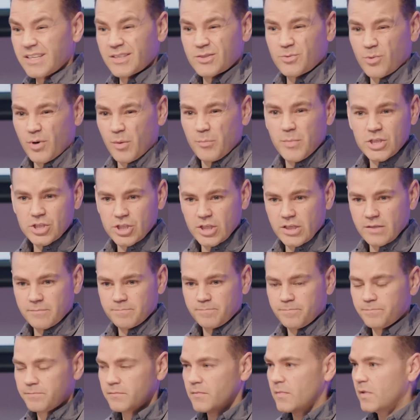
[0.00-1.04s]
get to our mission.
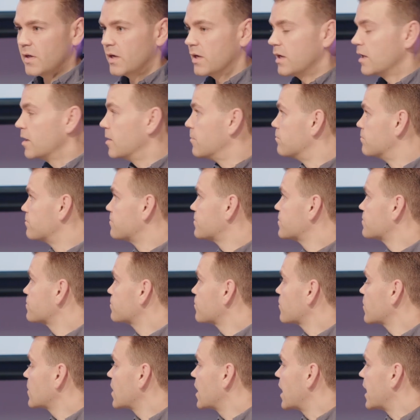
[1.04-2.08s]

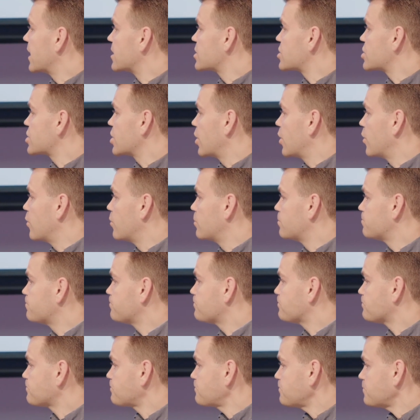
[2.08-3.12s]
And so
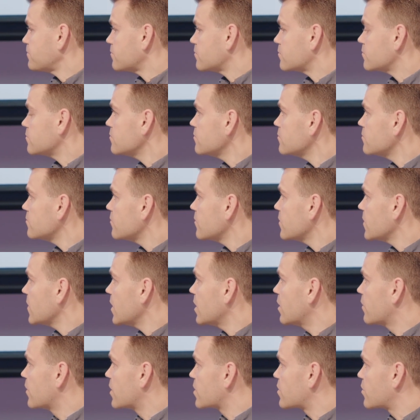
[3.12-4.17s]

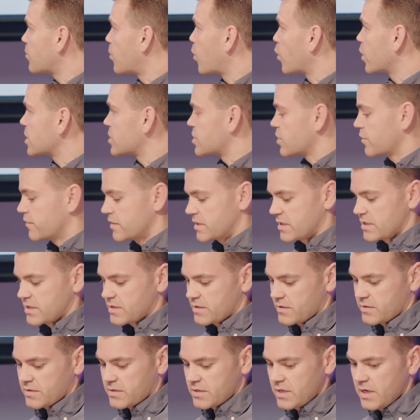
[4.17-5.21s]
the supporting
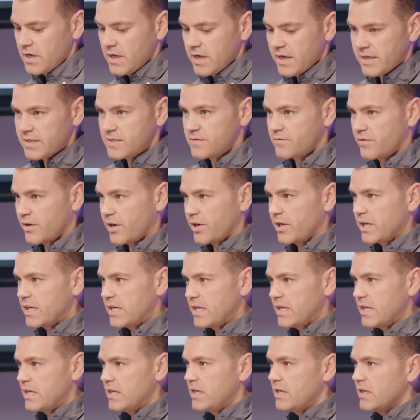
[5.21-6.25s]
services is very
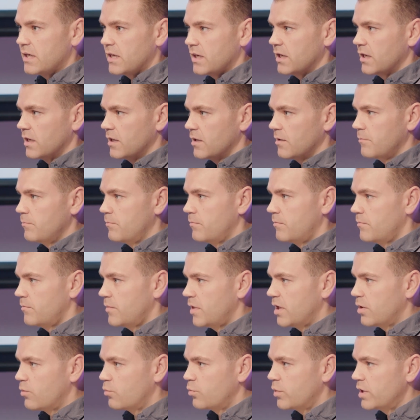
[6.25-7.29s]
key,
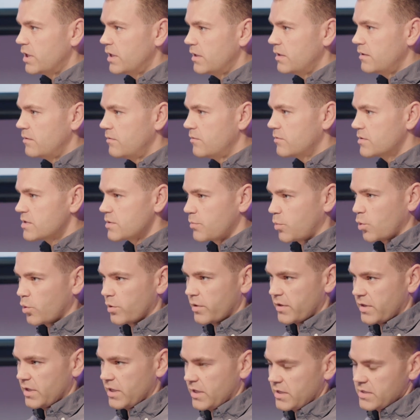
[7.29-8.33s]
and we
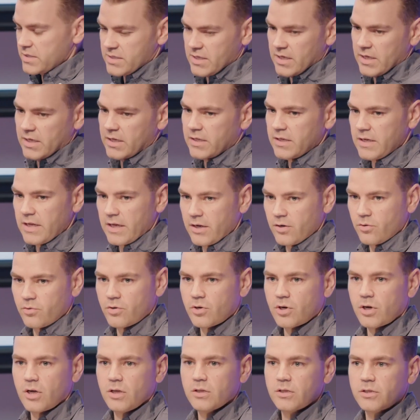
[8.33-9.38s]
support things like Nano
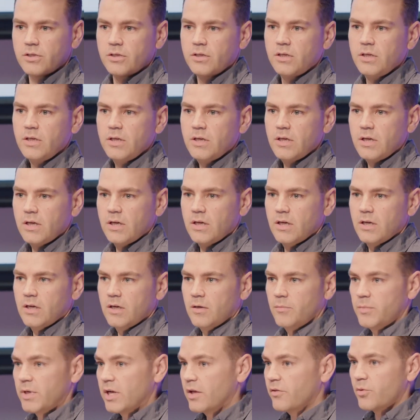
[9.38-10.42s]
Crawler
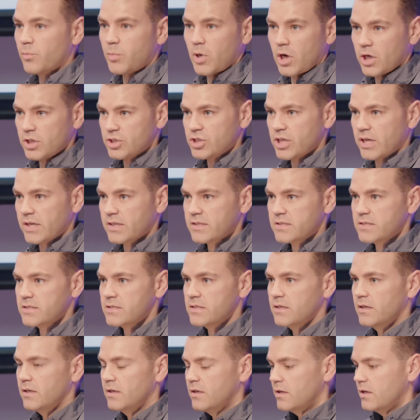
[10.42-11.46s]
and other
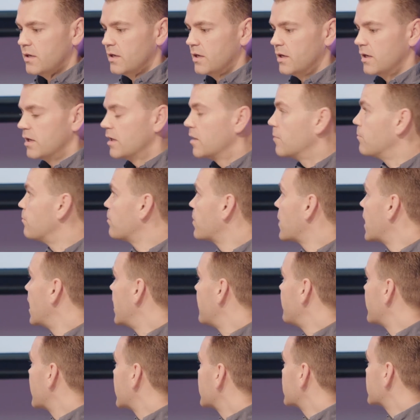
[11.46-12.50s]
projects.
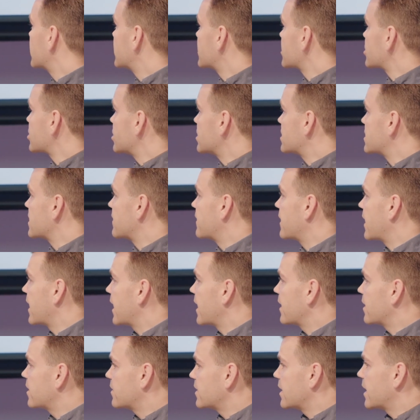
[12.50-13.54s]
And then in addition to
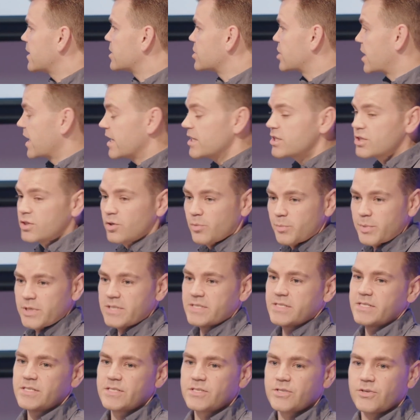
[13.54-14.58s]
that, the educational
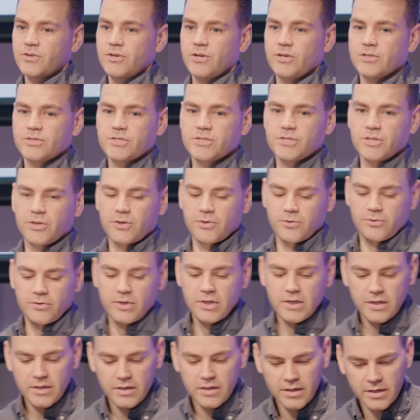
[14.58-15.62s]
pieces are also
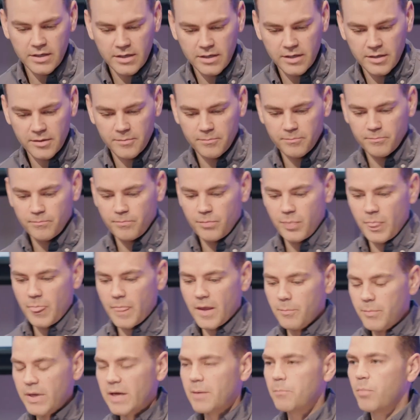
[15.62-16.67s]

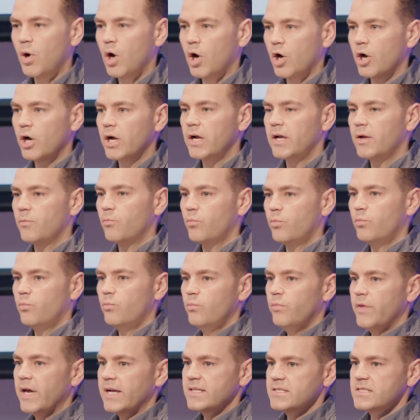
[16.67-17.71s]
a big part, and
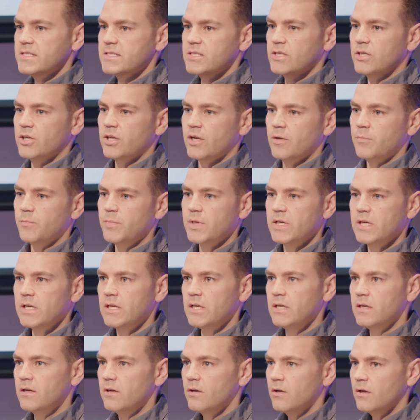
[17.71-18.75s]
that's going to
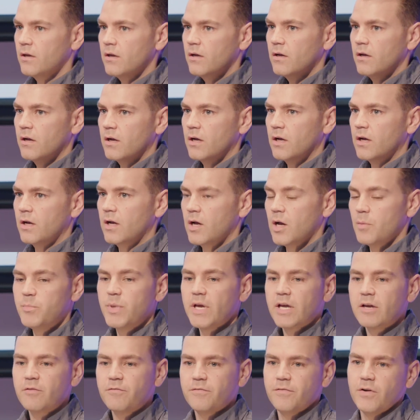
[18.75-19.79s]
be a
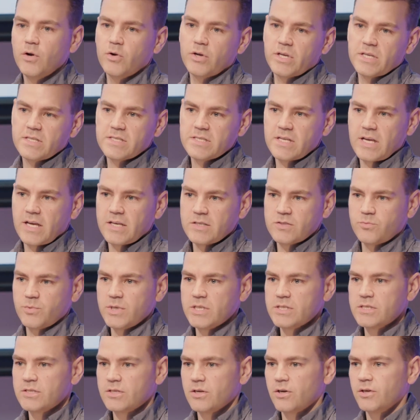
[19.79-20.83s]
big focus as
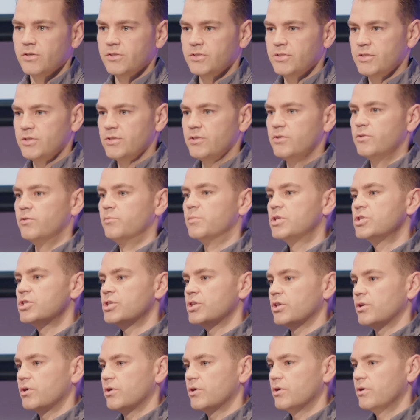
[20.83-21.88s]
we start to
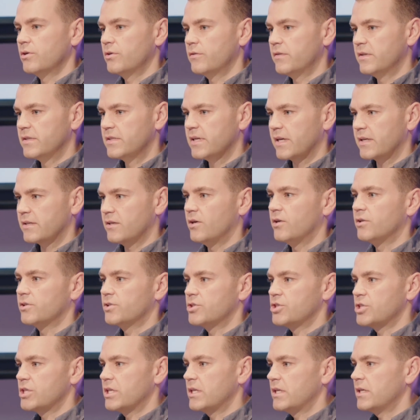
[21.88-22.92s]
mature the
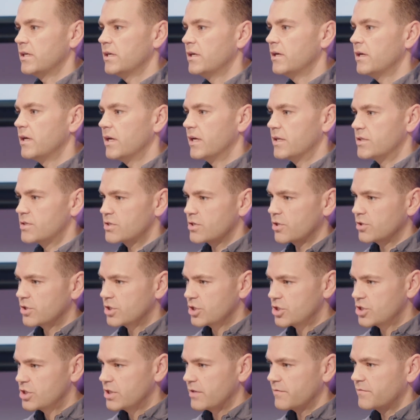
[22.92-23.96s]
technology and start
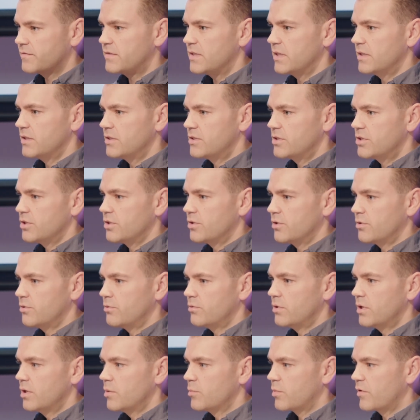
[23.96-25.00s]
to shift
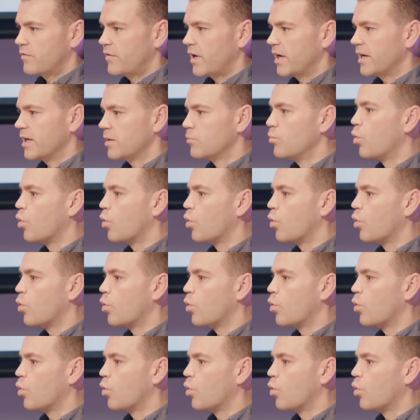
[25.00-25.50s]
into providing